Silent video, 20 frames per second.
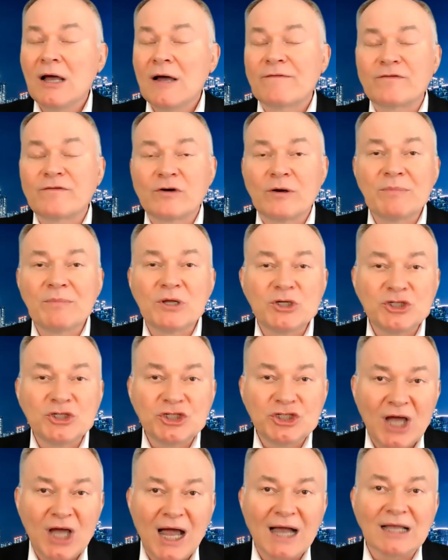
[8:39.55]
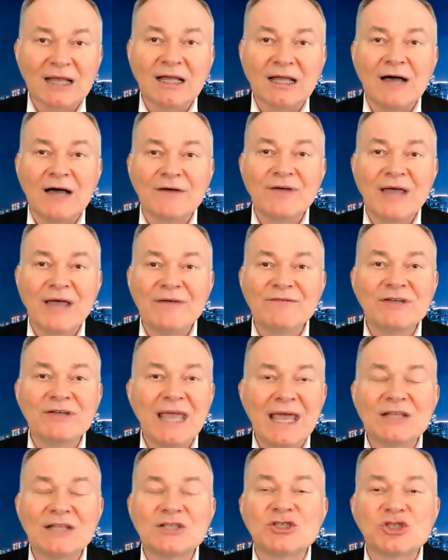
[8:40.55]
from the shock of having
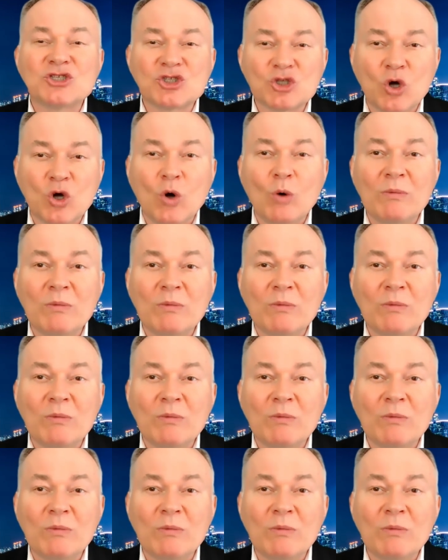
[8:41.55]
had so